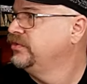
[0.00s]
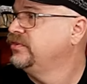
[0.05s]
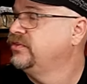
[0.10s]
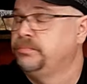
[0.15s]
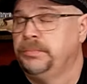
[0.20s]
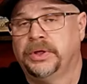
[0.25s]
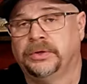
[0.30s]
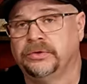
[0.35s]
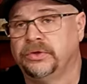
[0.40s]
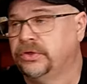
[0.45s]
It
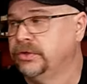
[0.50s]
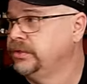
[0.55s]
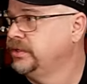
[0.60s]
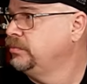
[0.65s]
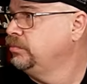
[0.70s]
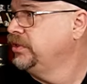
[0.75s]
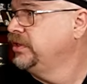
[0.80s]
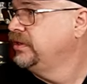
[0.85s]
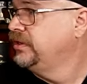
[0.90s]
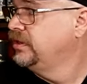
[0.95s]
smelled
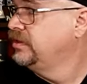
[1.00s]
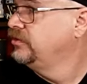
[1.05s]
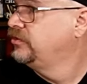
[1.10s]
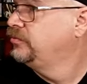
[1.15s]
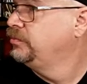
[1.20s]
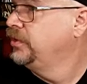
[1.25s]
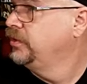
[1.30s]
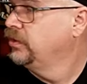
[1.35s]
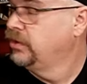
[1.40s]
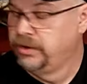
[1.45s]
good, but it didn't
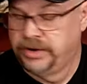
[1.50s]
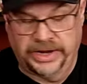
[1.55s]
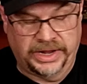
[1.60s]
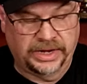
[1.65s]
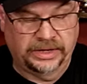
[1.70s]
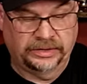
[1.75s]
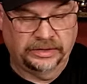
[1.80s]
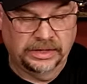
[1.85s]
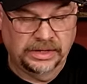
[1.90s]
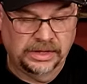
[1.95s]
smell
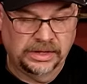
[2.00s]
great.